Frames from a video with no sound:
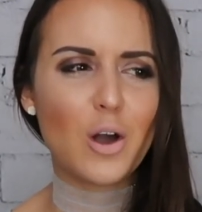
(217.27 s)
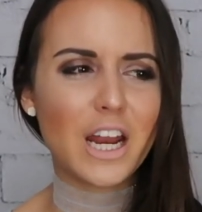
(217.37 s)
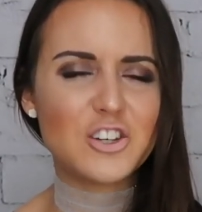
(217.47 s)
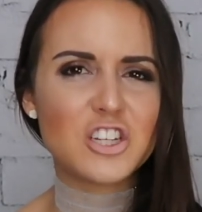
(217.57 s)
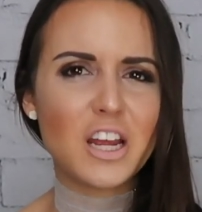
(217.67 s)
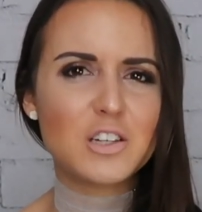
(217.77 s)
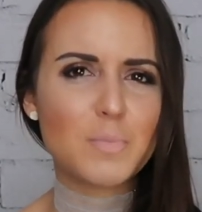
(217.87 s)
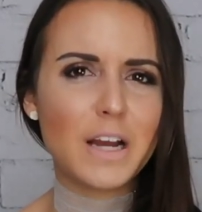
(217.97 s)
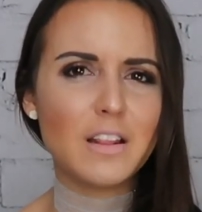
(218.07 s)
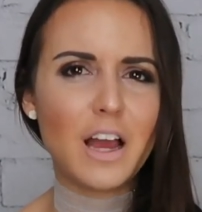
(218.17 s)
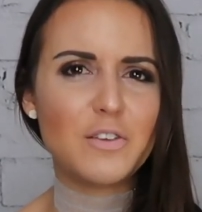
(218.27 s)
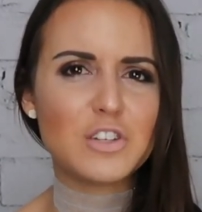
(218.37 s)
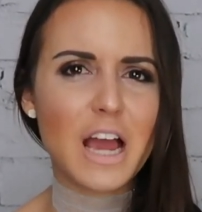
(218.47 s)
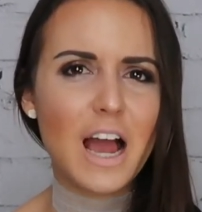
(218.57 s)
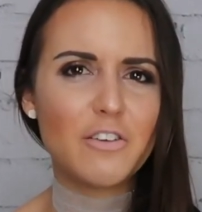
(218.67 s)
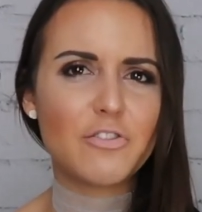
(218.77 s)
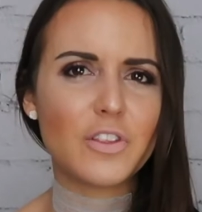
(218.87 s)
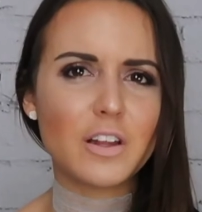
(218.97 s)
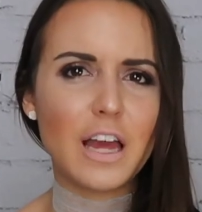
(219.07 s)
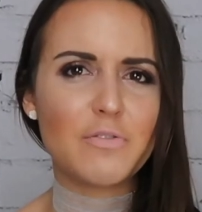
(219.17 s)
can I change my life to
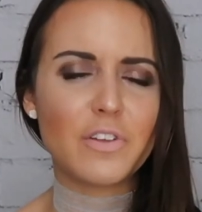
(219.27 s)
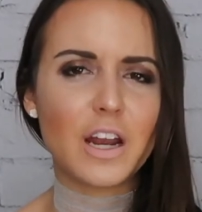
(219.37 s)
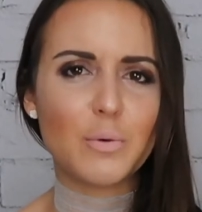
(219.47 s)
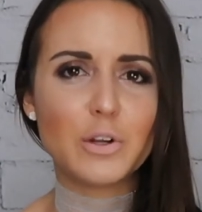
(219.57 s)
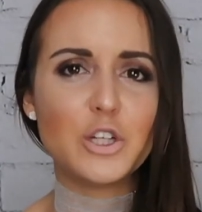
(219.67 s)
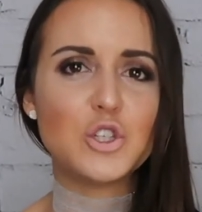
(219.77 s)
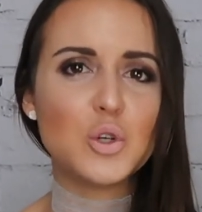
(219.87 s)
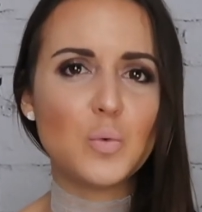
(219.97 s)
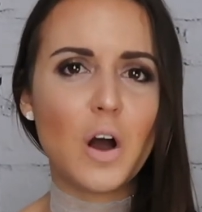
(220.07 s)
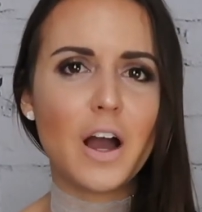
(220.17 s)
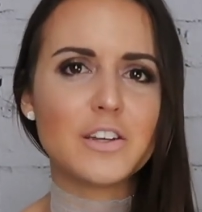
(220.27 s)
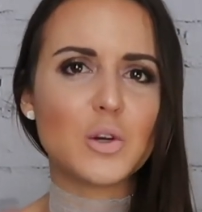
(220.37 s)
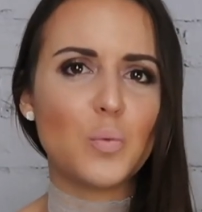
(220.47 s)
have the life that I really do want?